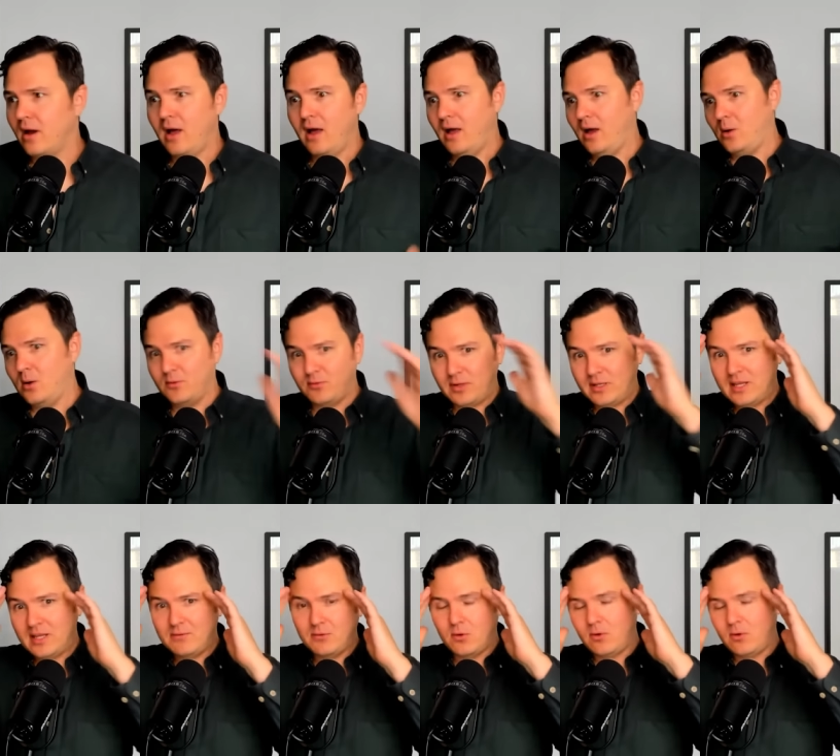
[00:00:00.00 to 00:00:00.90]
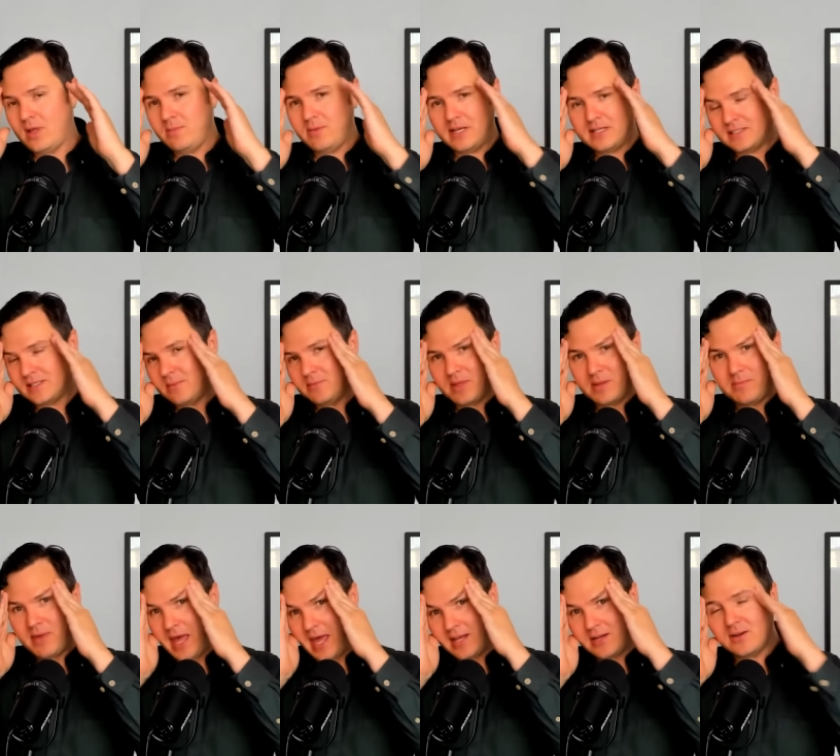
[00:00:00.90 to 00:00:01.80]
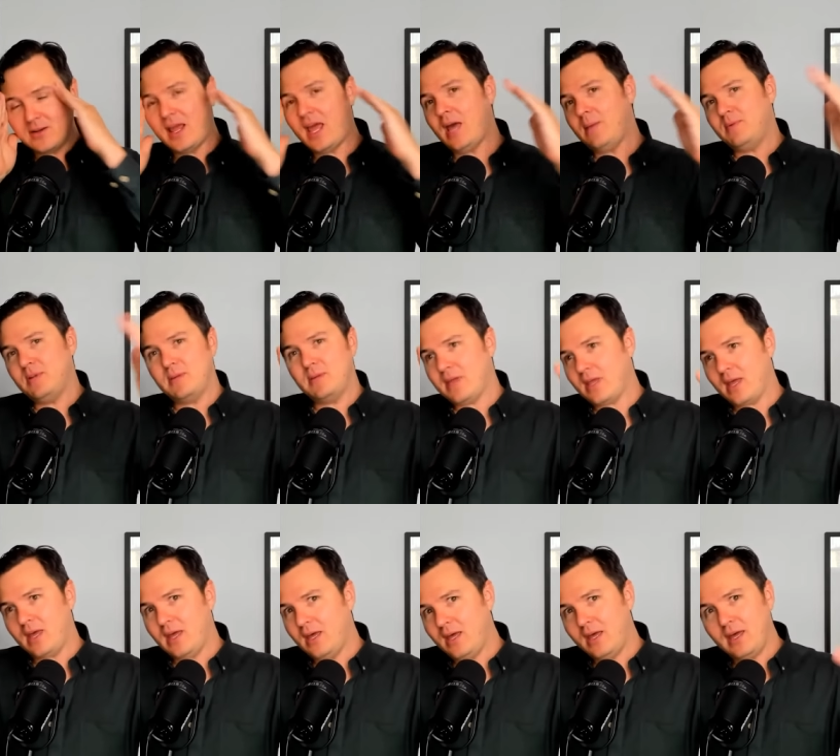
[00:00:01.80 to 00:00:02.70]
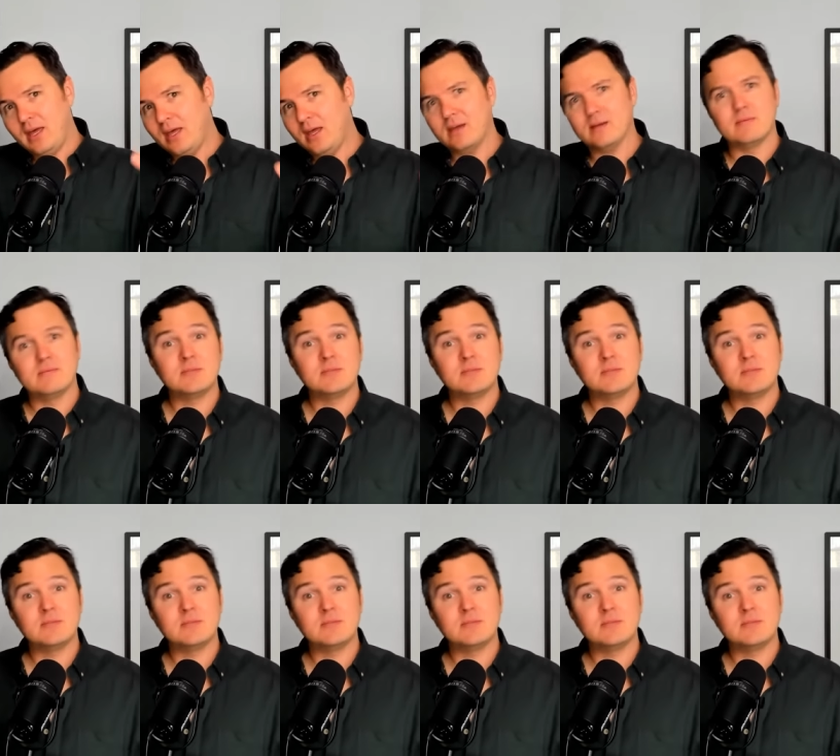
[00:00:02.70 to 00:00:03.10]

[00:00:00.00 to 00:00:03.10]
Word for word: Oh, what if I leave Coinbase? Something bad could happen to me. Ah!